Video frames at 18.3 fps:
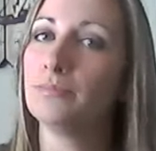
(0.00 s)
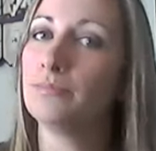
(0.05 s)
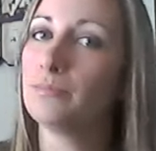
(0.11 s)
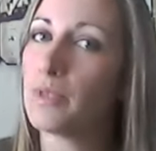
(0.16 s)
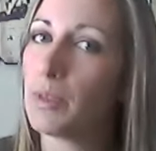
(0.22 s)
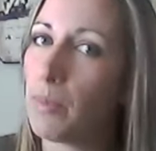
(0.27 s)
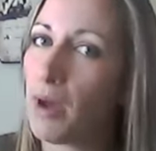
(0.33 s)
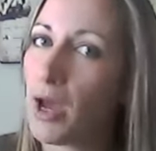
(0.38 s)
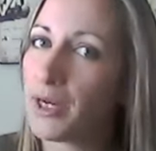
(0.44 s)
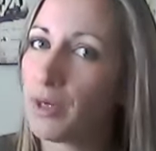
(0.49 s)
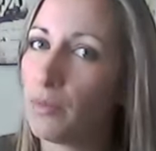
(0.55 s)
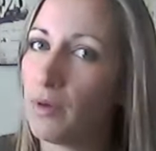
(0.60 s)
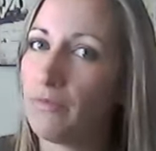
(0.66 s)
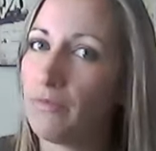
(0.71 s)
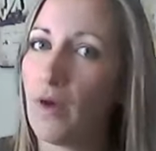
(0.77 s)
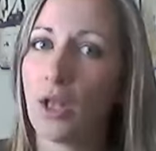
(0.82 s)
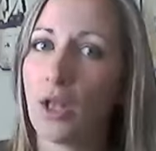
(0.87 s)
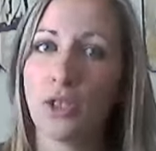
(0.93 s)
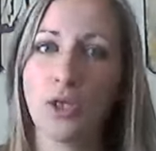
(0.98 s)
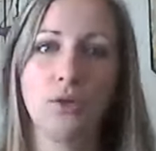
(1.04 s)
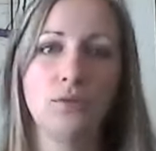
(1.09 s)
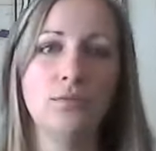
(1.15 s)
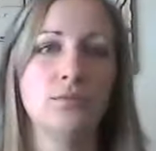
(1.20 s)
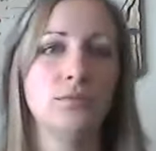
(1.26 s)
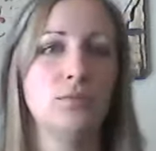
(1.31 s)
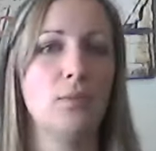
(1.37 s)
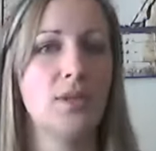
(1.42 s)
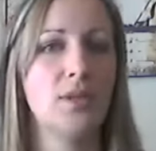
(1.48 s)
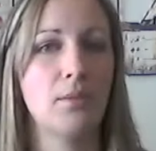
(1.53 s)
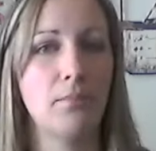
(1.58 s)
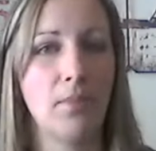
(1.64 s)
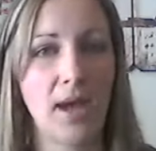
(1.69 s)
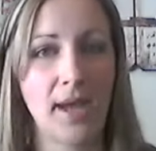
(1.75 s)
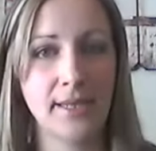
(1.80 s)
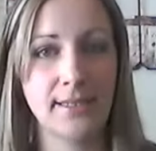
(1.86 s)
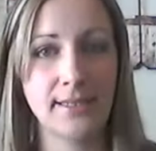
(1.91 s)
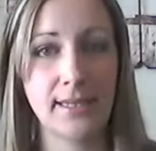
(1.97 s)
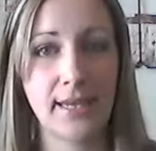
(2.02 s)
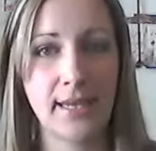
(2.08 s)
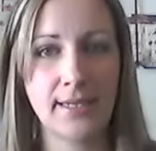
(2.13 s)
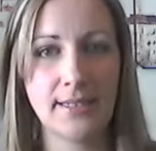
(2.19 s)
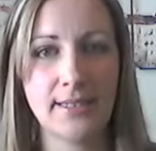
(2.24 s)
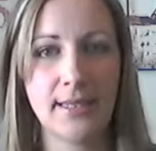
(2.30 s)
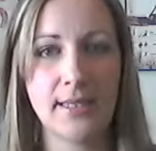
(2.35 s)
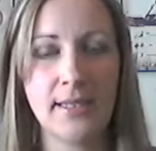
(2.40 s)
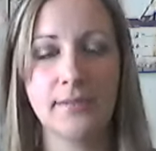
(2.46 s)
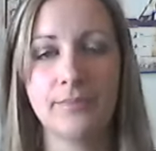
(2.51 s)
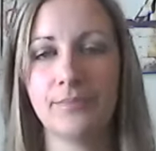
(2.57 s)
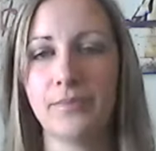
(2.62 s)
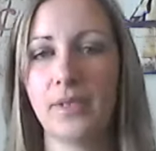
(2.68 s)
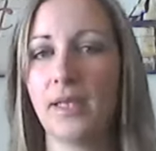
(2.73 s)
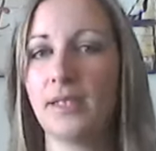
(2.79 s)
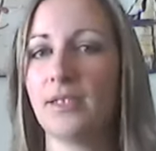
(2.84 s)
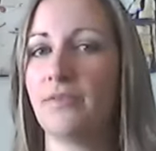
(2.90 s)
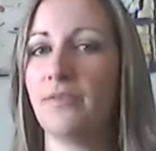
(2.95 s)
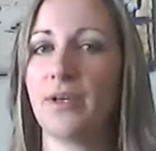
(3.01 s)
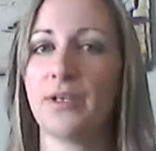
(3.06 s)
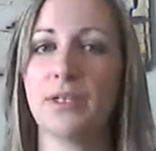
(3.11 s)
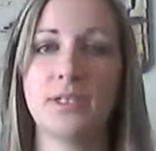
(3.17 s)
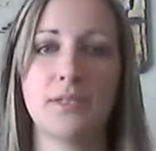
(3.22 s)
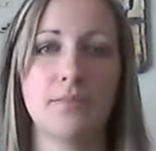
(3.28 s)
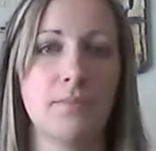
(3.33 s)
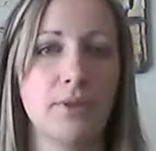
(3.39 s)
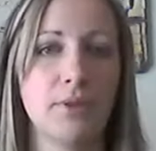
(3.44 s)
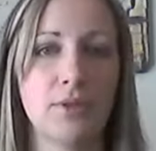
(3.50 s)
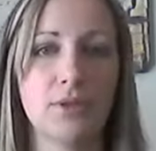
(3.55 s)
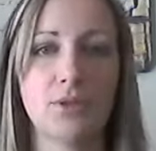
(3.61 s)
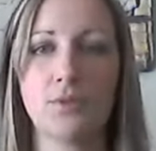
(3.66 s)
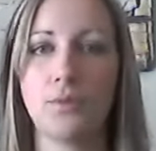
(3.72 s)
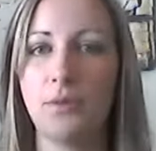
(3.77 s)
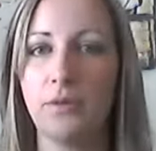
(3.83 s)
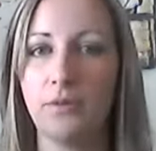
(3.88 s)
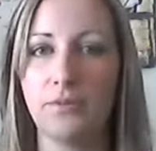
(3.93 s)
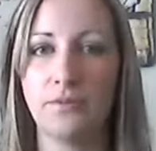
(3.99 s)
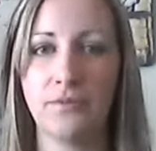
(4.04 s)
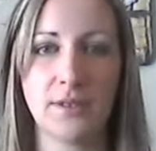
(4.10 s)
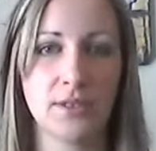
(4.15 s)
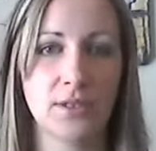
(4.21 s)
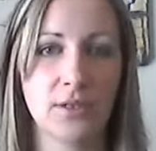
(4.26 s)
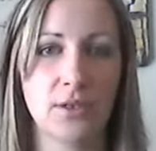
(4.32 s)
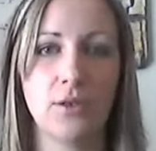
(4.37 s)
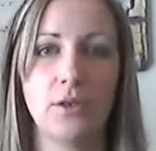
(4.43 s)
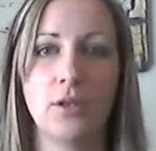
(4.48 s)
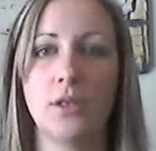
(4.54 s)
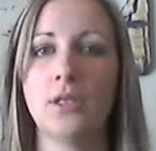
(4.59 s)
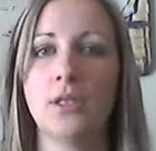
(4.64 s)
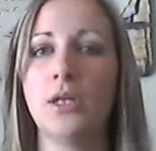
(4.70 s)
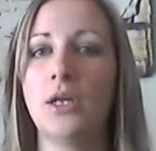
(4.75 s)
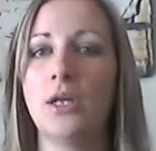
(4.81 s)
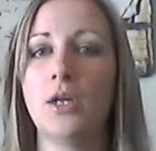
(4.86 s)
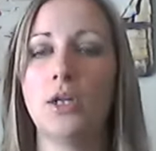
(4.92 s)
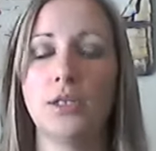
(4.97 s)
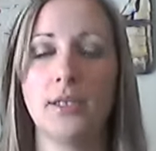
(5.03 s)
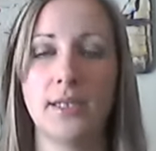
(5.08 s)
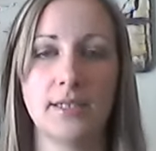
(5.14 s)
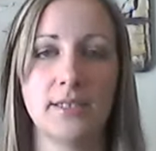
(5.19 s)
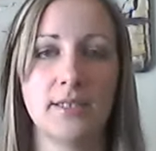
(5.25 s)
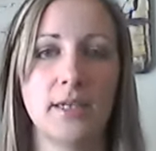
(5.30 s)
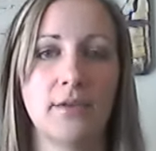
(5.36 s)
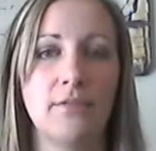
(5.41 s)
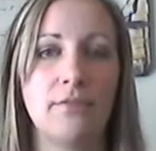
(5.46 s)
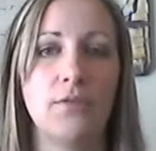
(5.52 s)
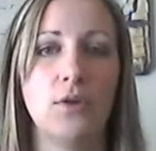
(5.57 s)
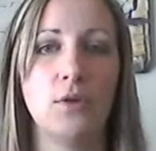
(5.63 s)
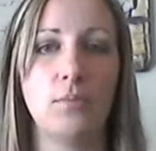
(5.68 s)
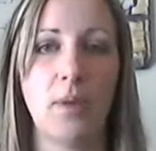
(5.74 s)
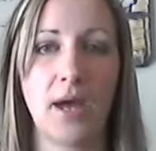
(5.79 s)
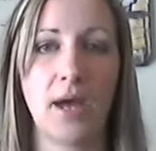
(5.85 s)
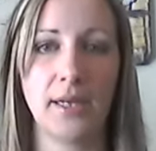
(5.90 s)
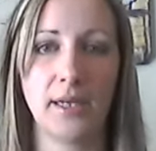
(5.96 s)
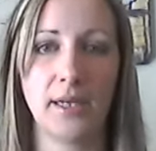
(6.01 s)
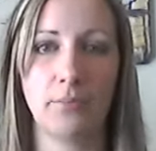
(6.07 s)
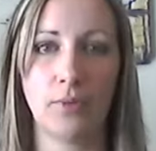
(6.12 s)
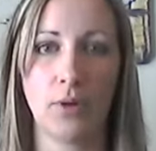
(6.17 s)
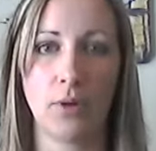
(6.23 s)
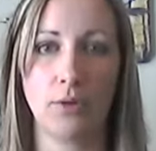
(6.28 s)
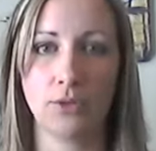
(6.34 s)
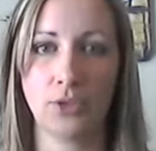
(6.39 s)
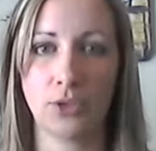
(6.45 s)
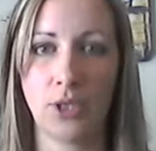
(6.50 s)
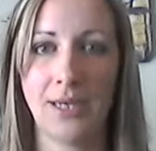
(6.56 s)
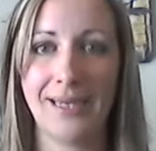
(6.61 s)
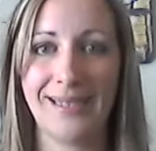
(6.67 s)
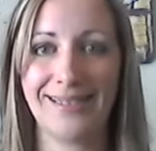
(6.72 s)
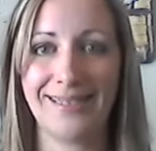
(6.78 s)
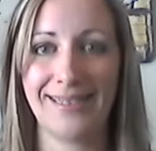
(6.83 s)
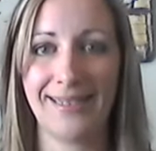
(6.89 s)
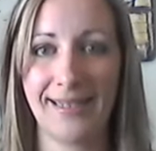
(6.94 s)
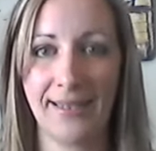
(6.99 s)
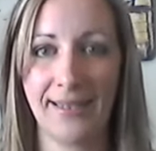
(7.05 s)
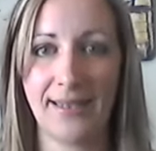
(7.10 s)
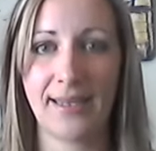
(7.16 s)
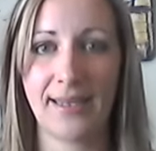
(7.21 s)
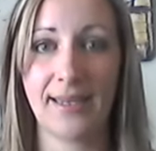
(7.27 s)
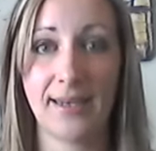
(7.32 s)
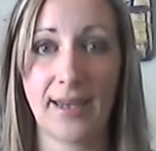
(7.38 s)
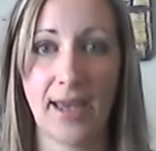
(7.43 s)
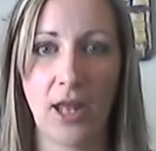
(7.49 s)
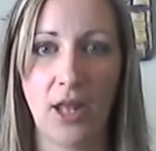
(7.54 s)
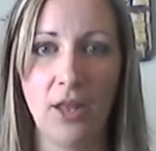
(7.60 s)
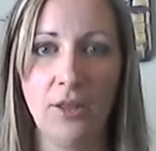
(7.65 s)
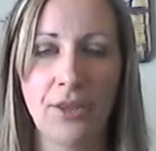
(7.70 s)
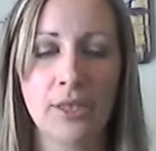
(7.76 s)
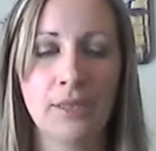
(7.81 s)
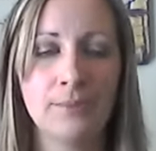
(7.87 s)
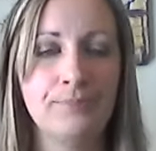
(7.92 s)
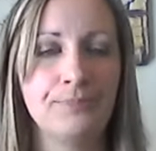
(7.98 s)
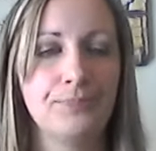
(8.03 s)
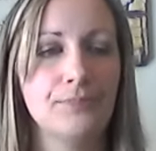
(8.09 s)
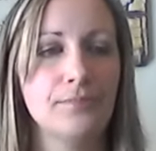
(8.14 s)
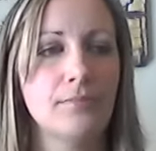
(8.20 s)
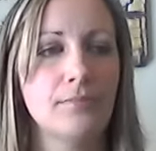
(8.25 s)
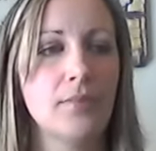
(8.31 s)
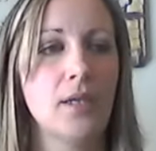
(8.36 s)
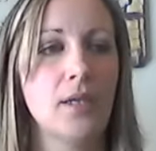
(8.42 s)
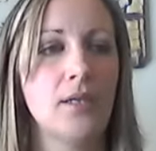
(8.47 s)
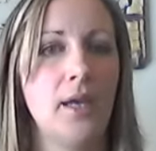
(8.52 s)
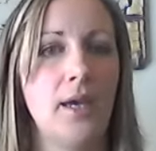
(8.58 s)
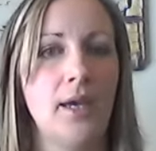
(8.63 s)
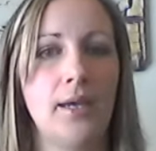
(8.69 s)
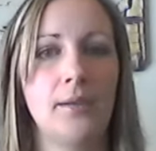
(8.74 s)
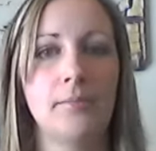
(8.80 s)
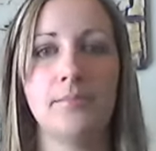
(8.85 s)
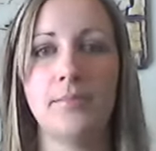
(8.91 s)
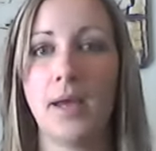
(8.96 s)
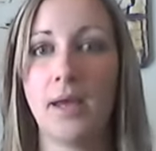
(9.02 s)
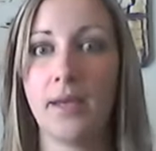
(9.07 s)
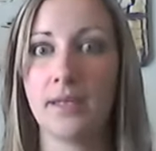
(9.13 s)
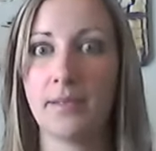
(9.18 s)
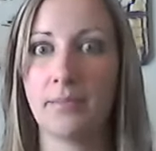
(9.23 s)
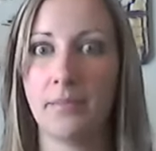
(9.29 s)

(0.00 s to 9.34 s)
the body will follow where the mind takes it. It's a very spiritual, physical, holistic, full body approach to healing and health. I